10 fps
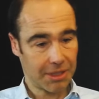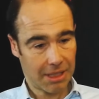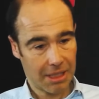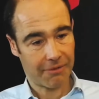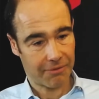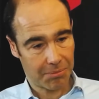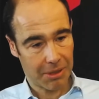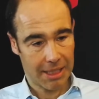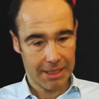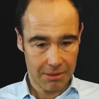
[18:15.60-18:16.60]
we still have a
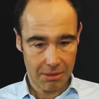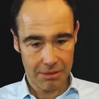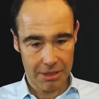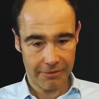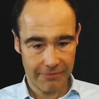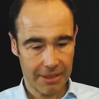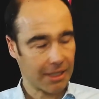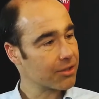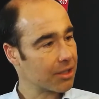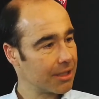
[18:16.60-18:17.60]
place also as a
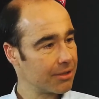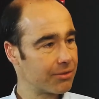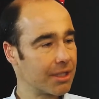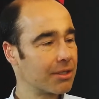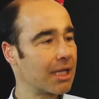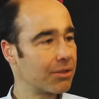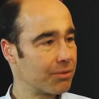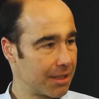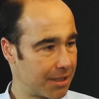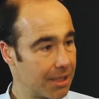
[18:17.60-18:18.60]
financial industry in 10,
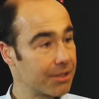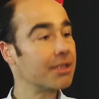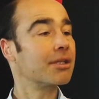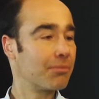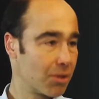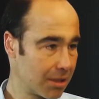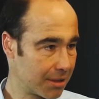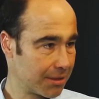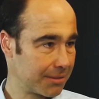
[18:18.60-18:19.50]
20 years in the world?